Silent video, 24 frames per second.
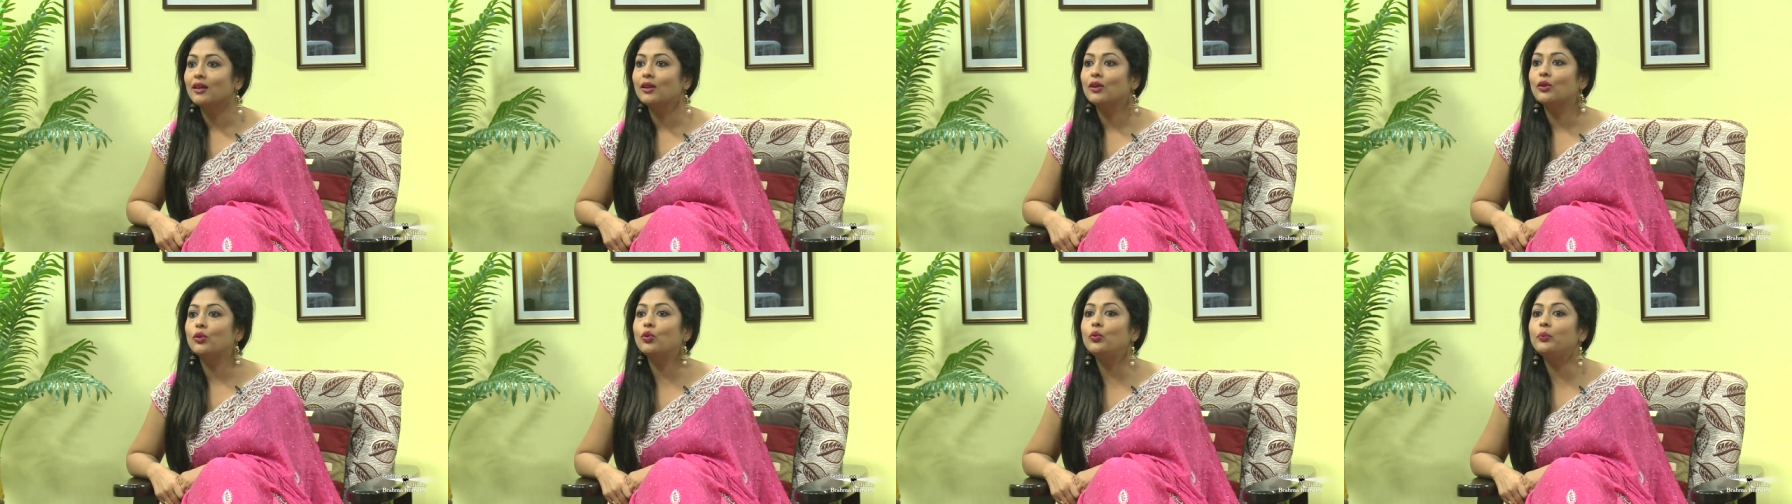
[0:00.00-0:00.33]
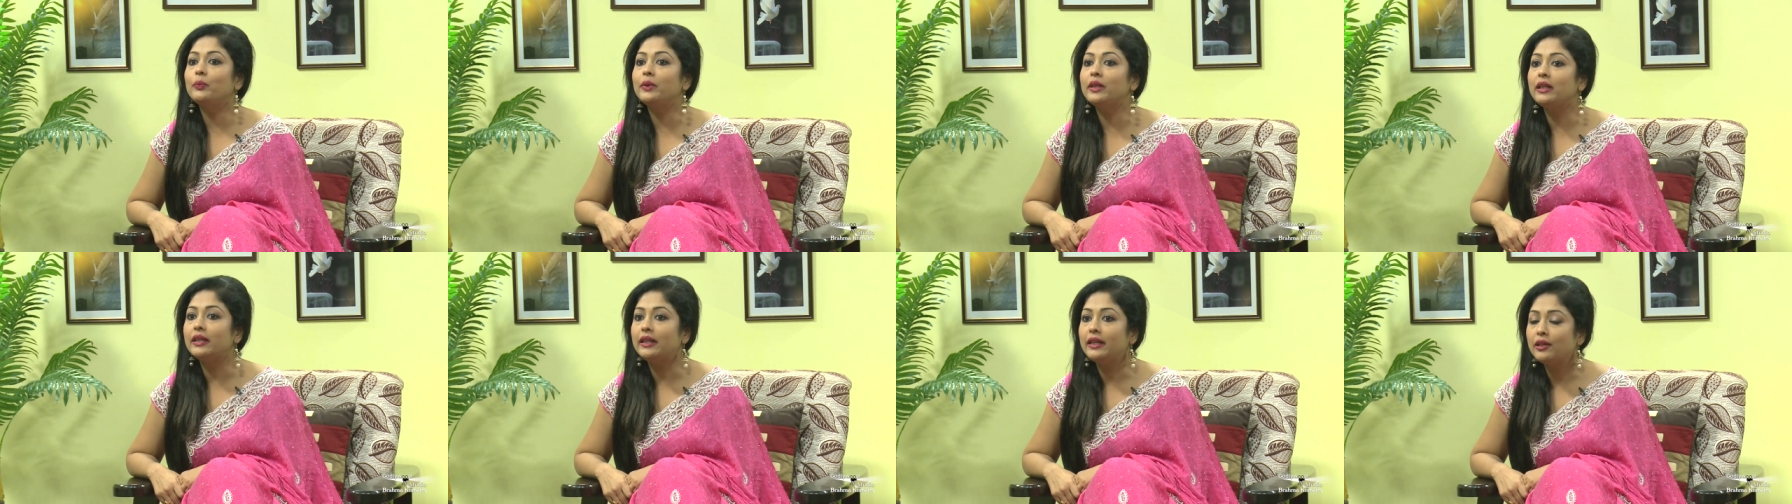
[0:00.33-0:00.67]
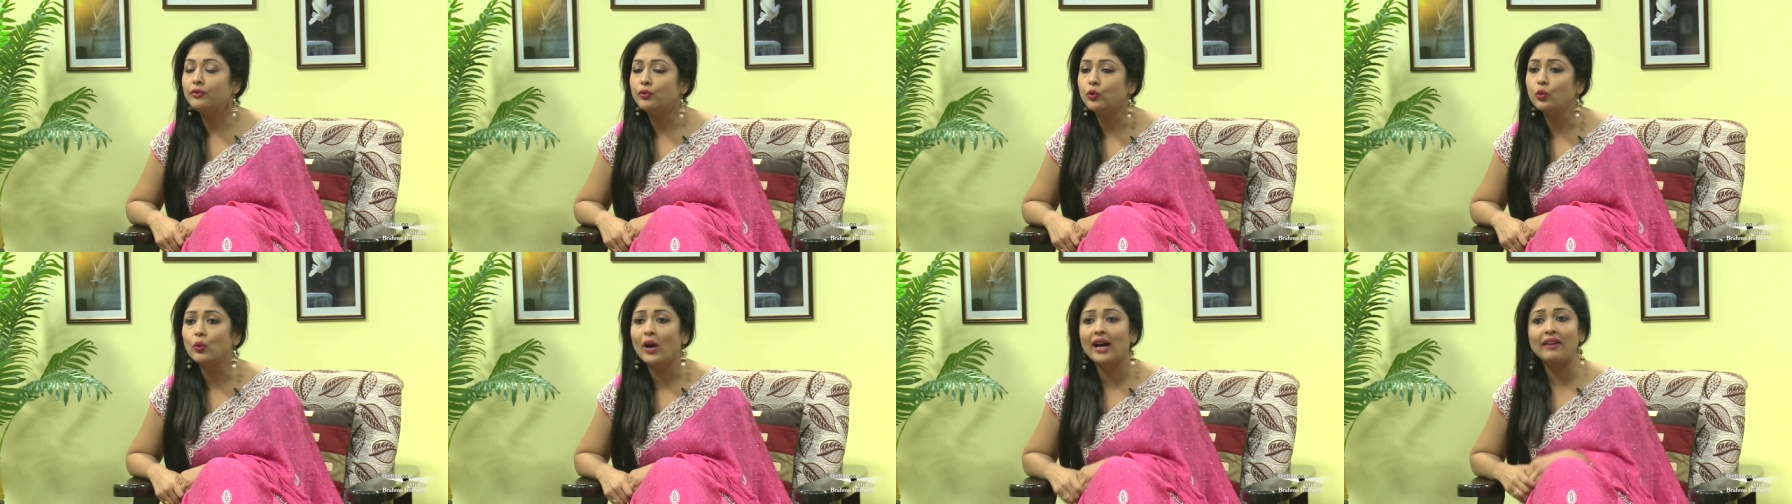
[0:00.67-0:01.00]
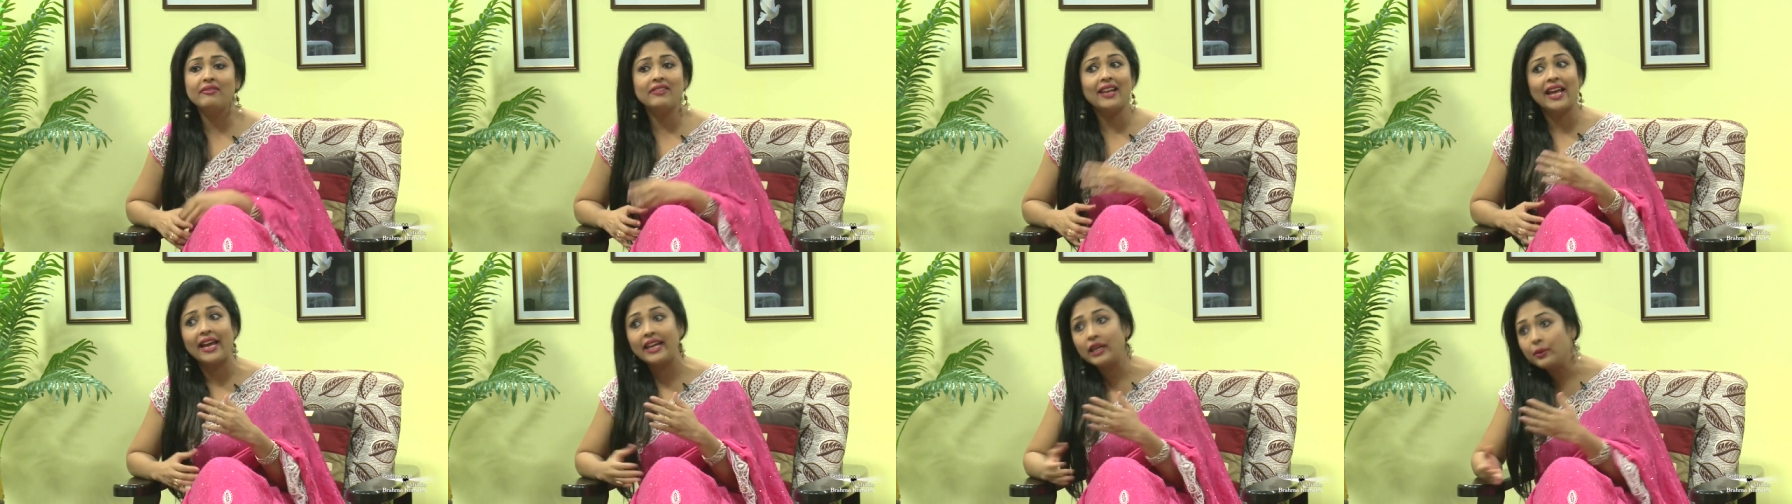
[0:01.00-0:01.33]
who believe, who have
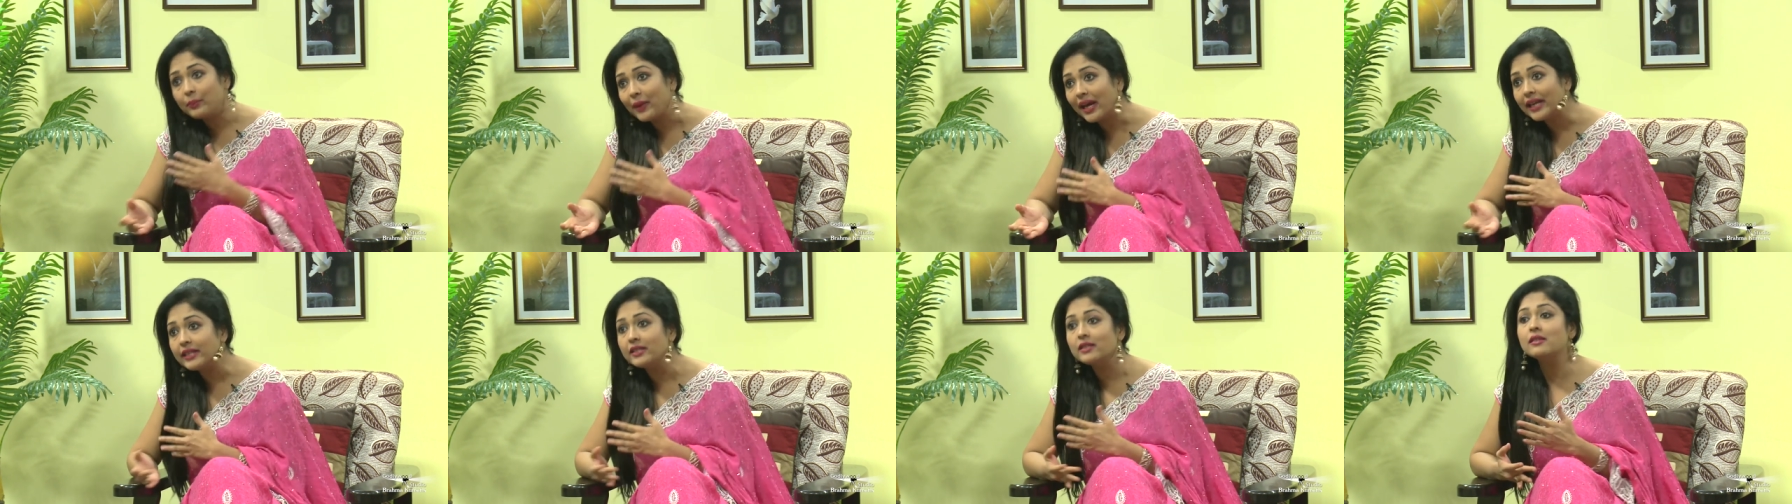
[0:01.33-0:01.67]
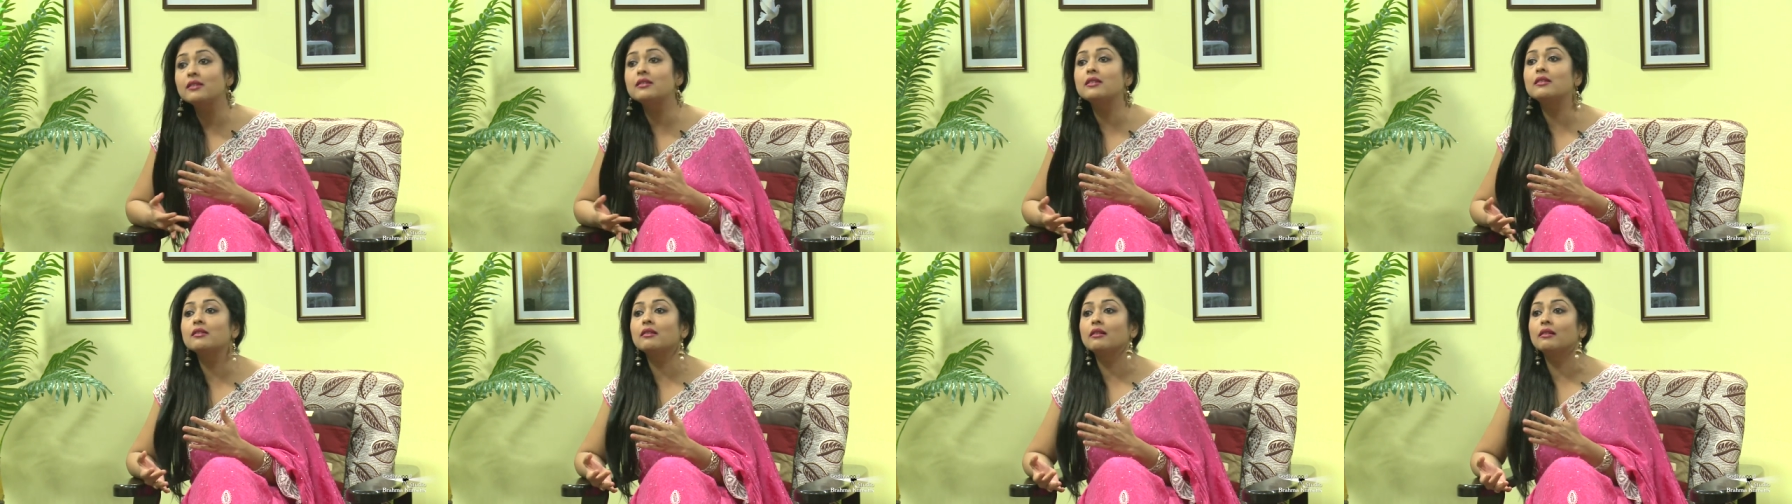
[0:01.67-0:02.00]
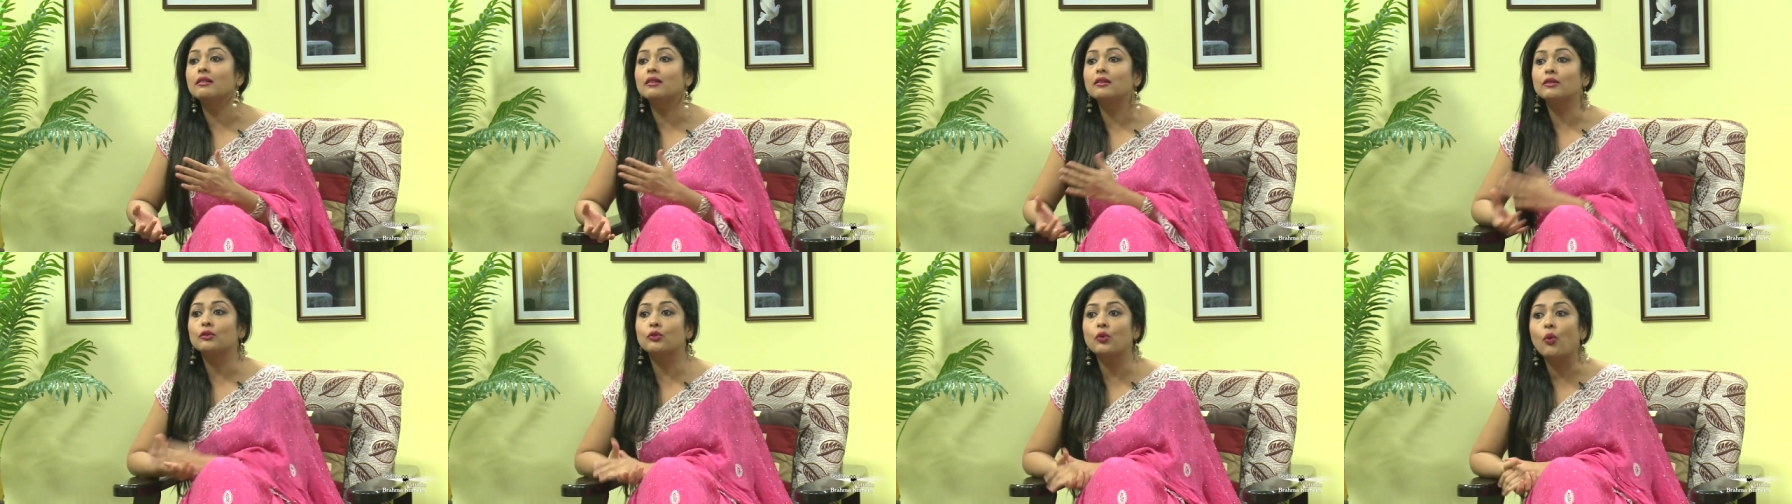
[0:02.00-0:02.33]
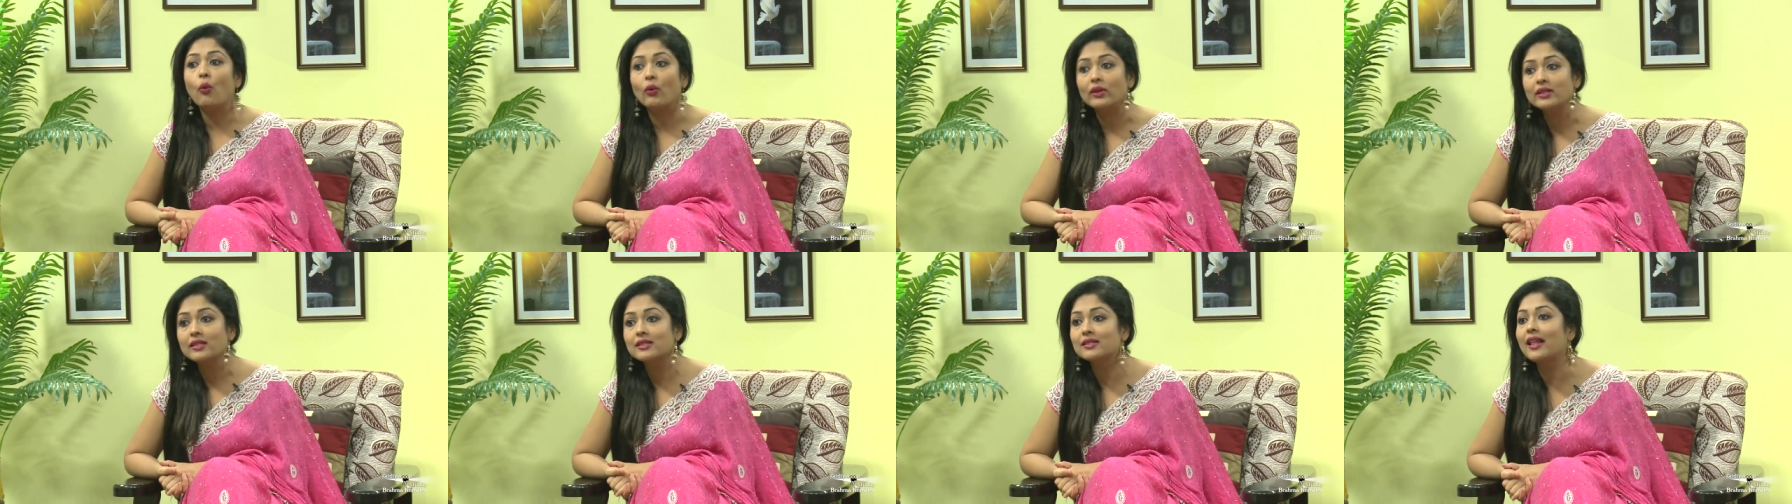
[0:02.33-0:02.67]
like minded uh,
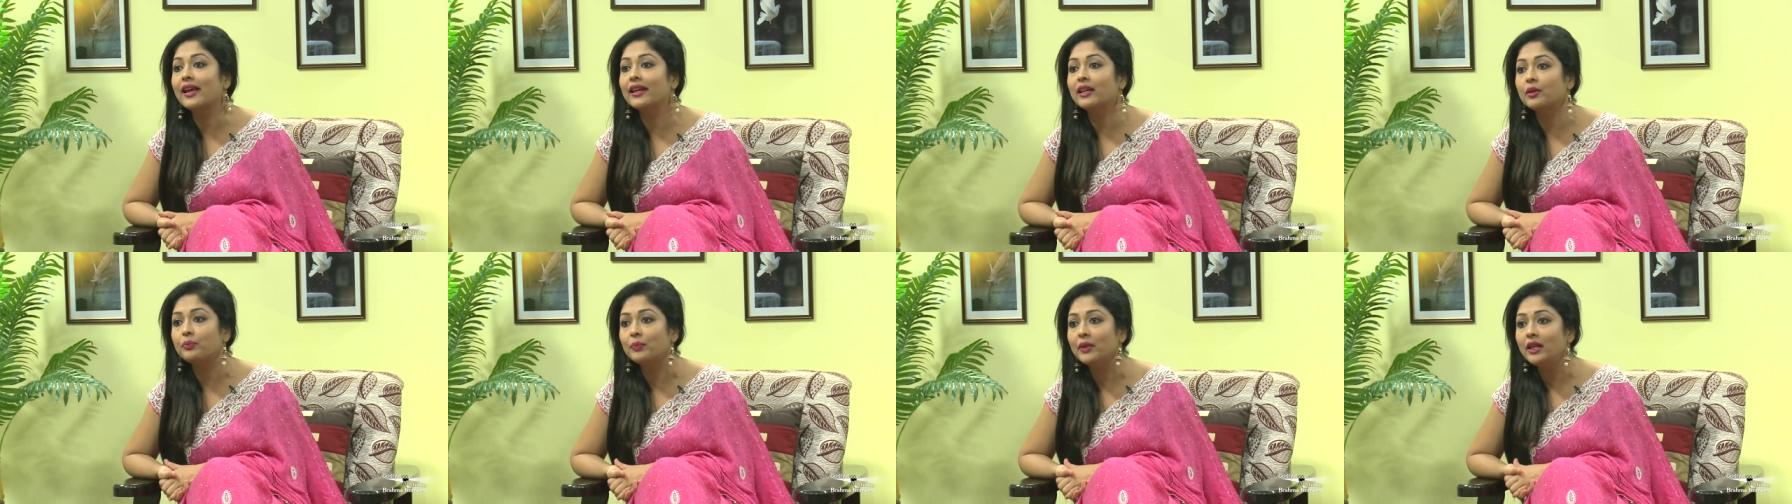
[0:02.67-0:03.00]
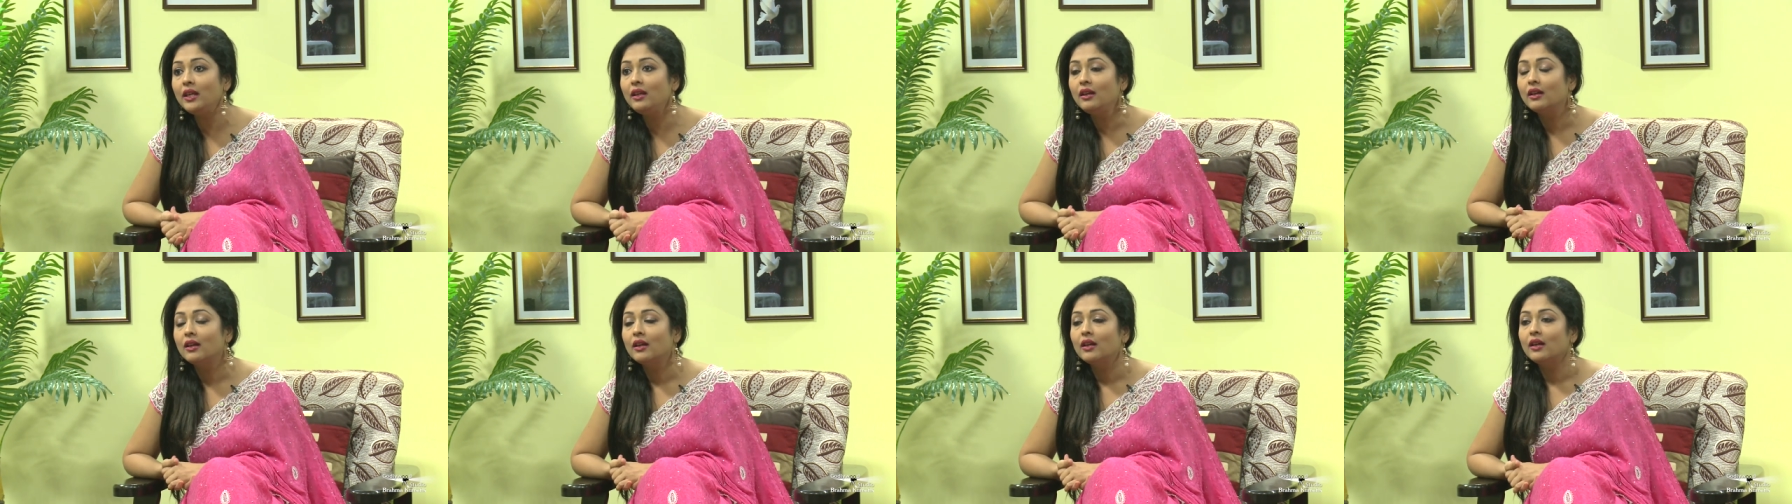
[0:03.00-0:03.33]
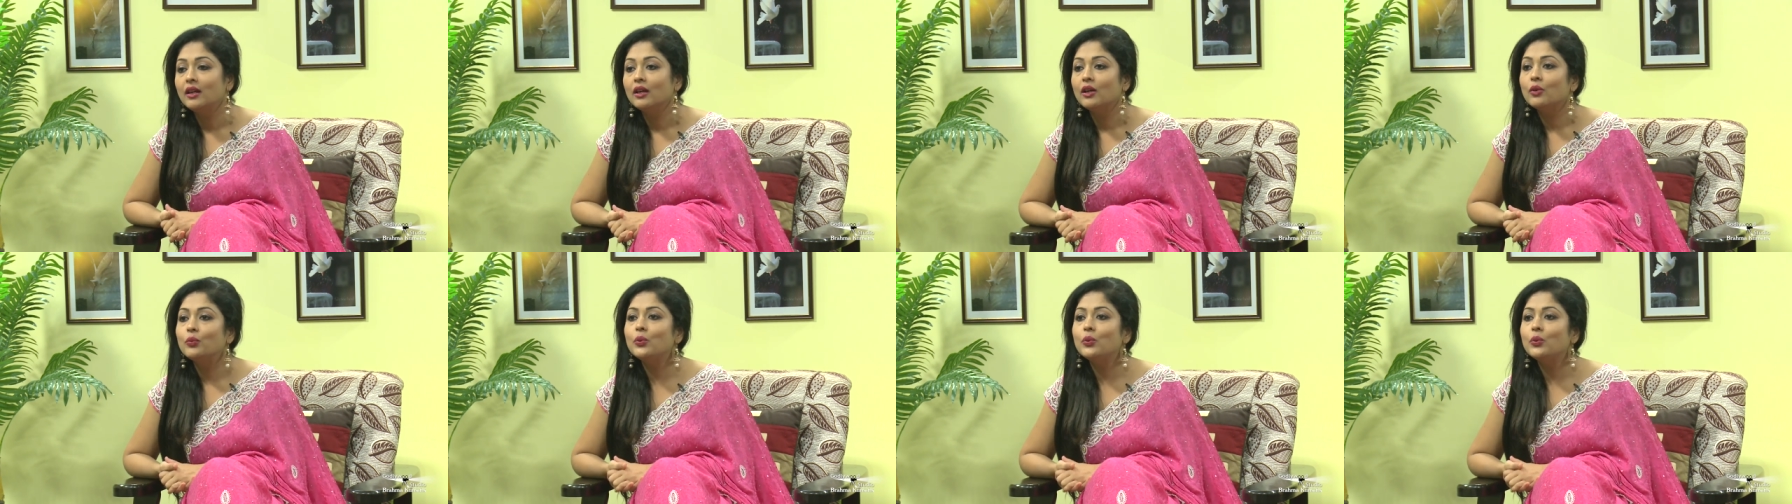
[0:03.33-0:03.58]
thoughts like mm-hmm. me, mm-hmm.